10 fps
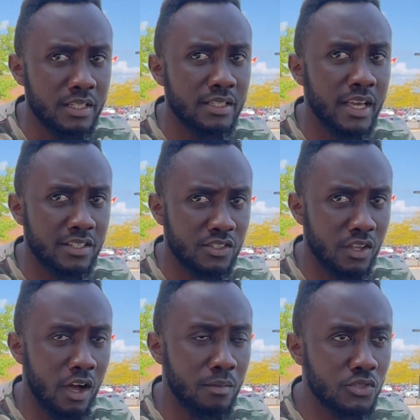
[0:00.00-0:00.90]
Yes,
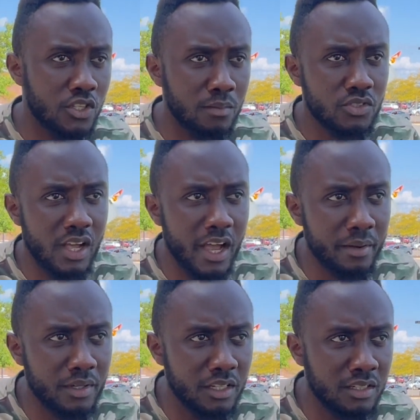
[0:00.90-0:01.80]

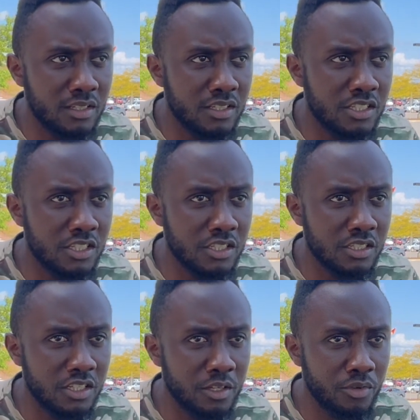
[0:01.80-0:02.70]
sometime in
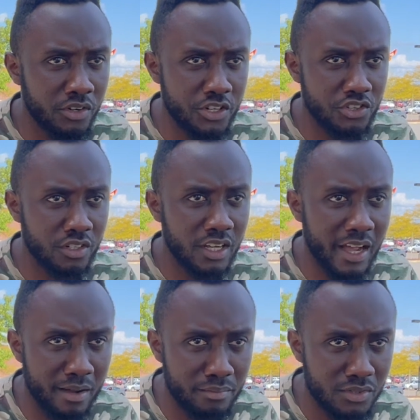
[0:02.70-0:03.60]
the immigration
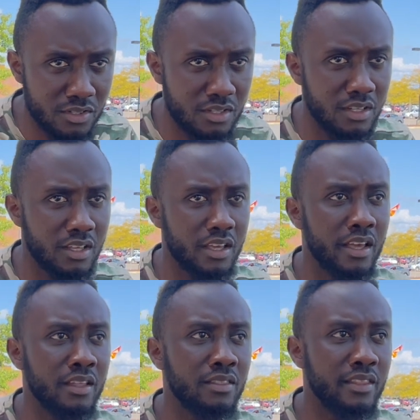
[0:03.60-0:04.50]
camps,
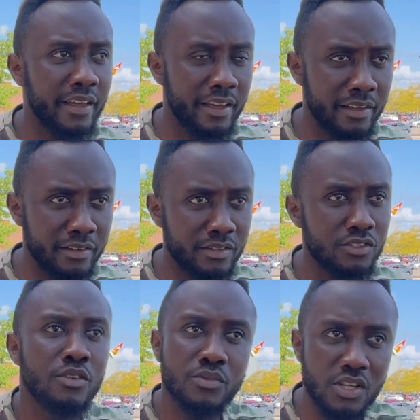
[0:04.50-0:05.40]
and then
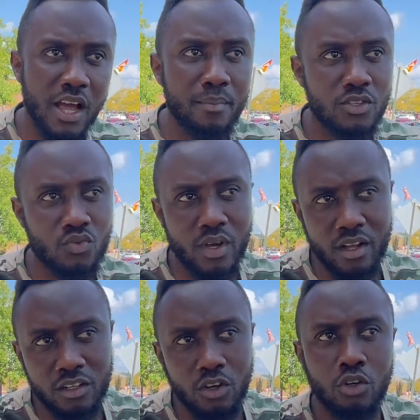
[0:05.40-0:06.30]
some time as
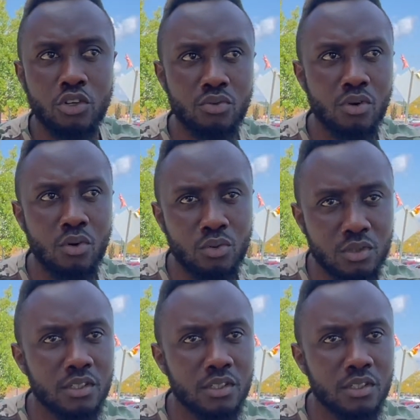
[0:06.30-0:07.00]
well on the road.